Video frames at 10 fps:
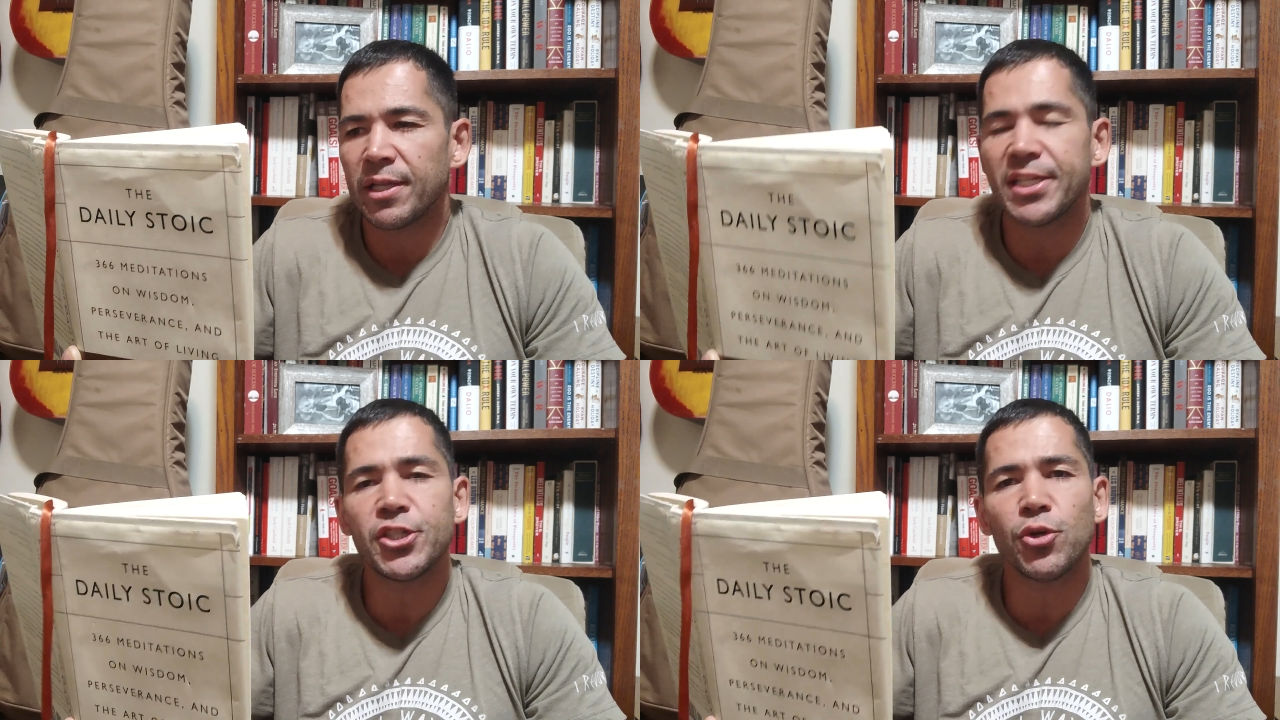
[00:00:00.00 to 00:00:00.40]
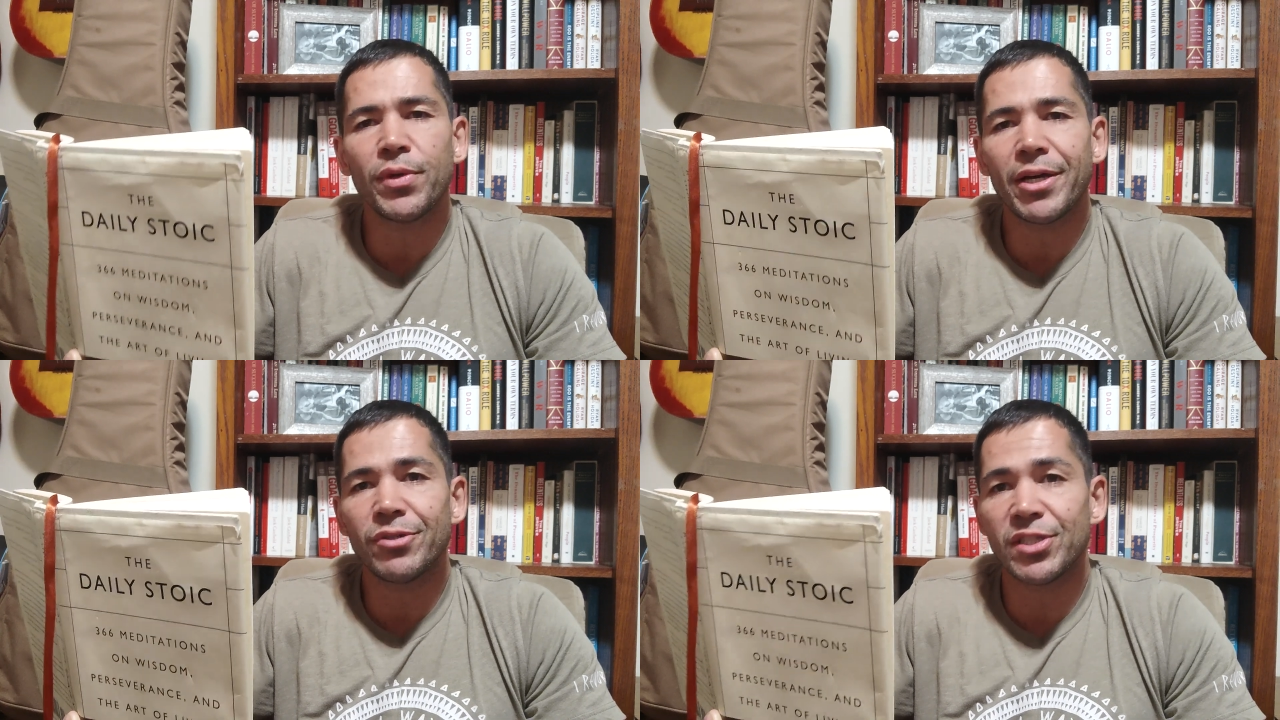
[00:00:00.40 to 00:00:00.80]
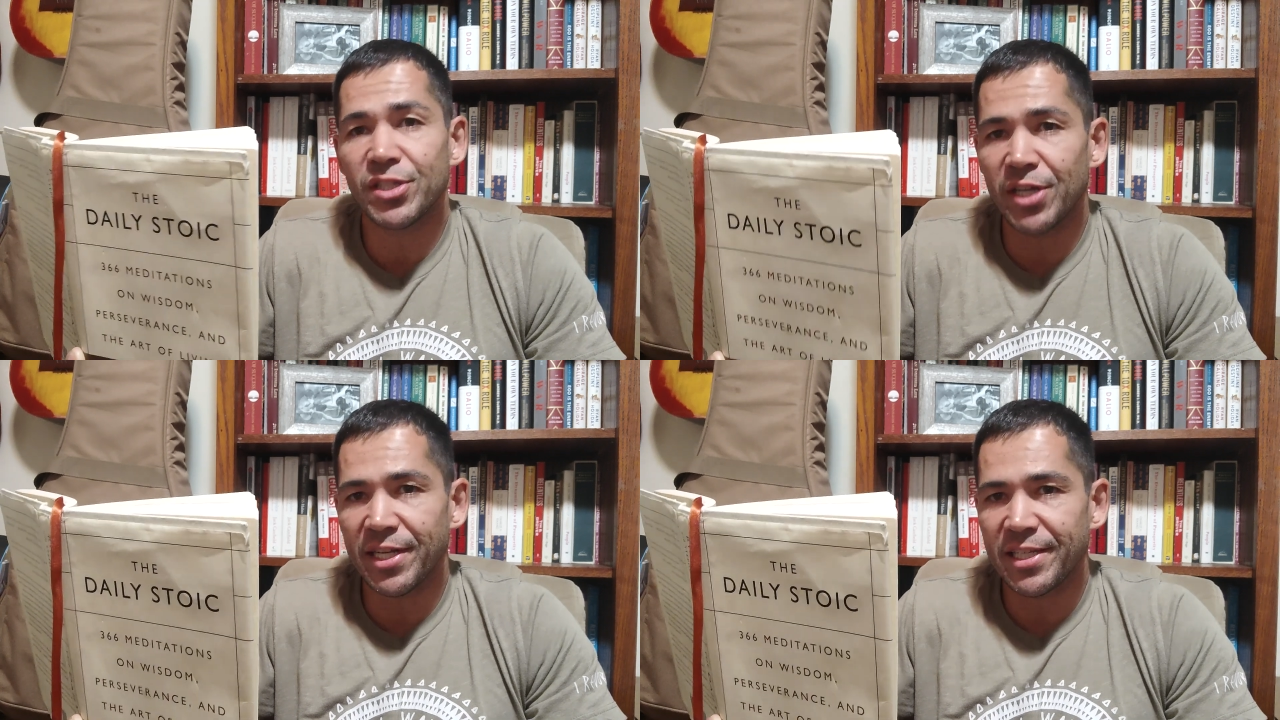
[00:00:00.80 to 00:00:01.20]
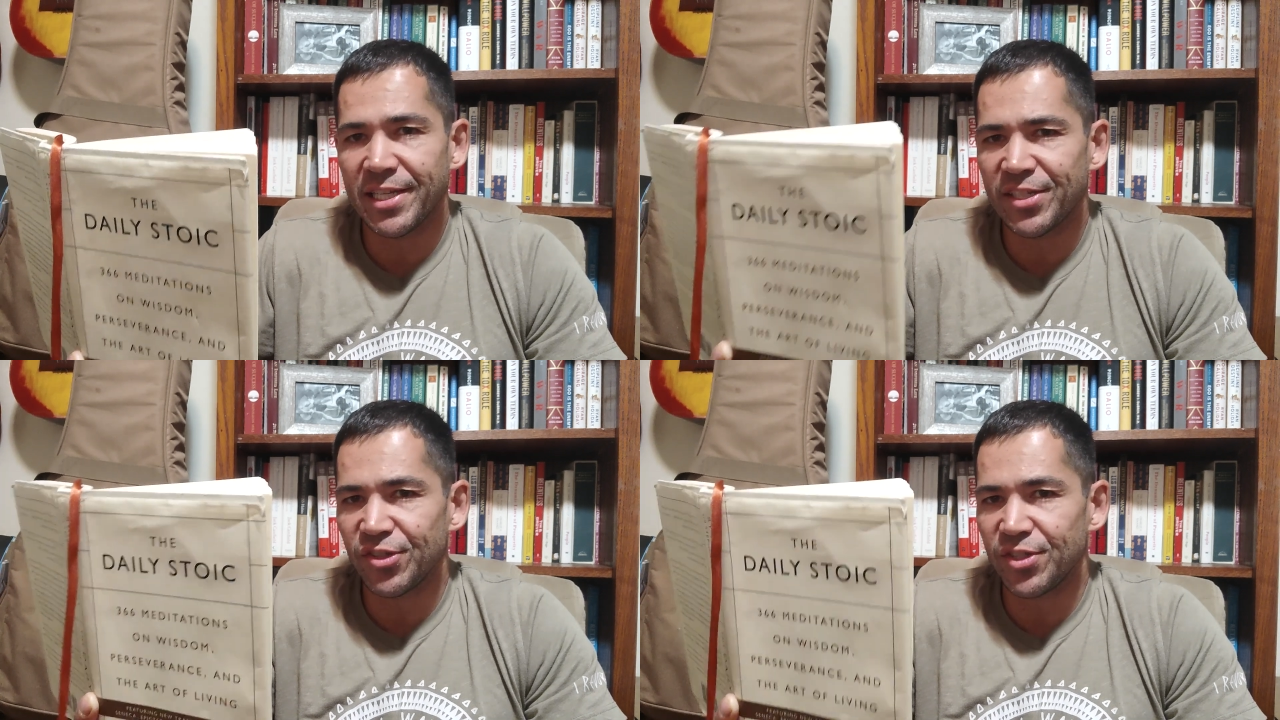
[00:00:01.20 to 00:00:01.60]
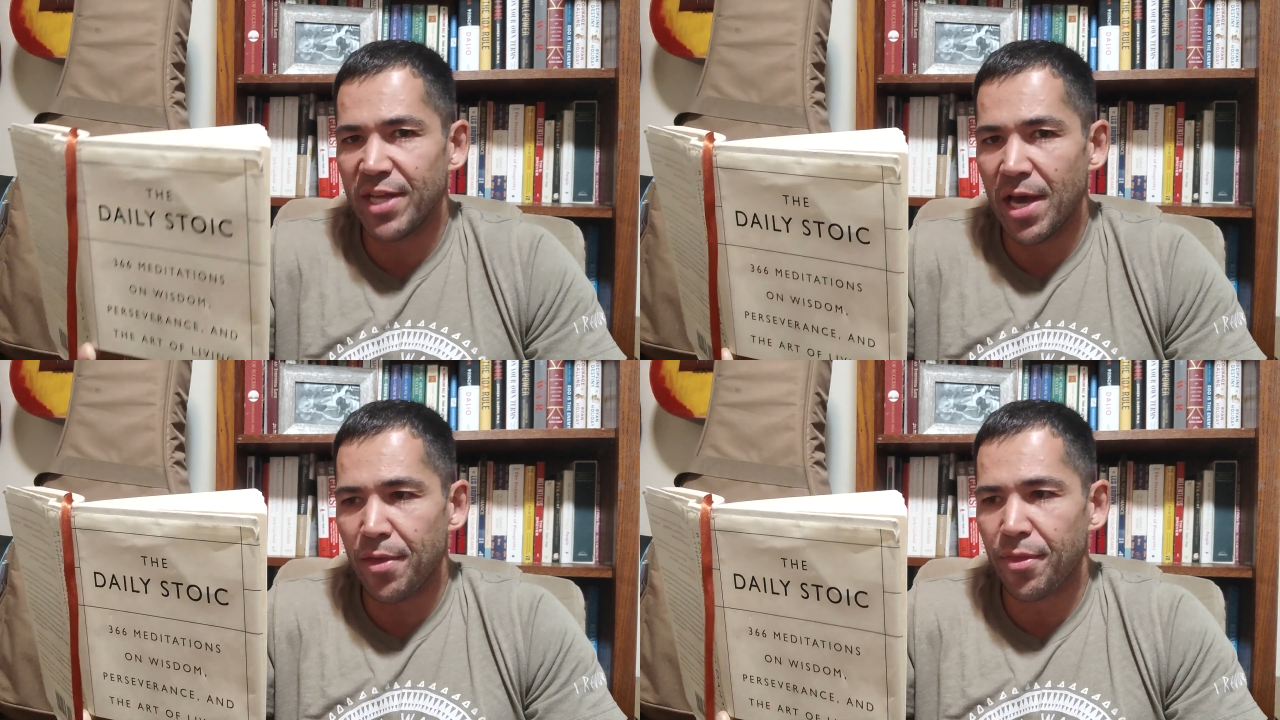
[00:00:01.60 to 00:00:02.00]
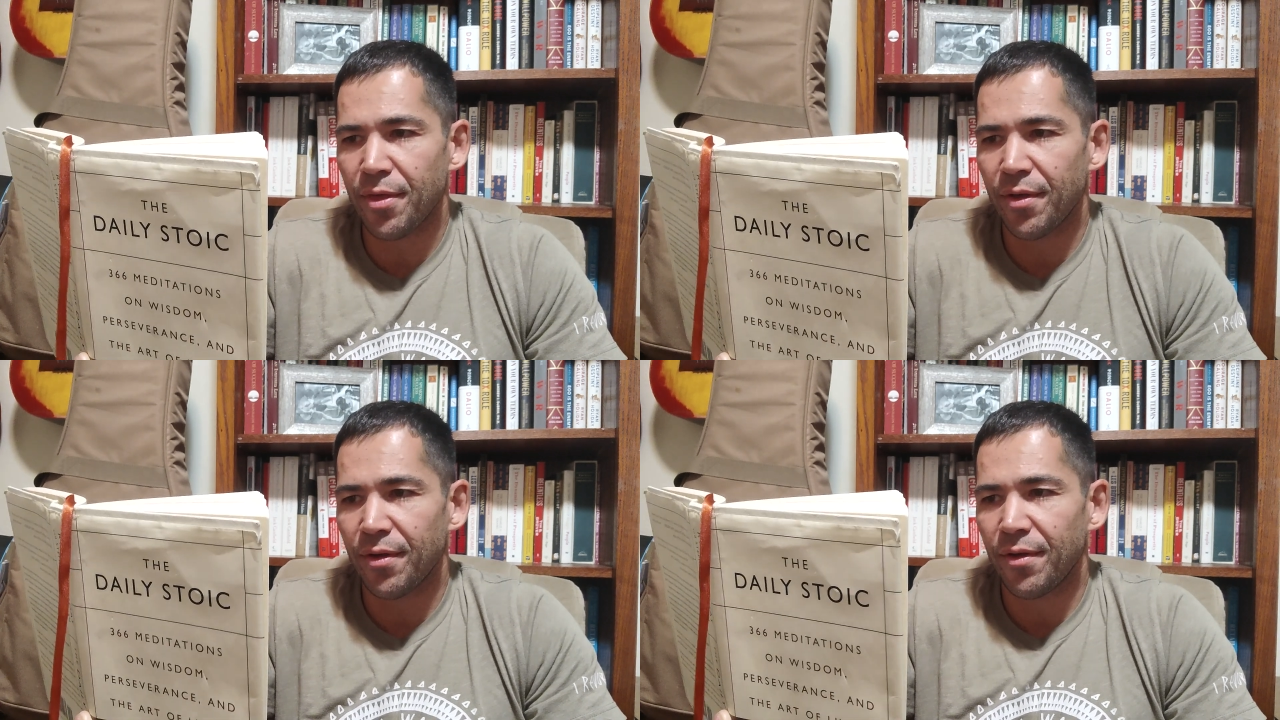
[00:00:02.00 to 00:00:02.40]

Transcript: Leisure without study is death,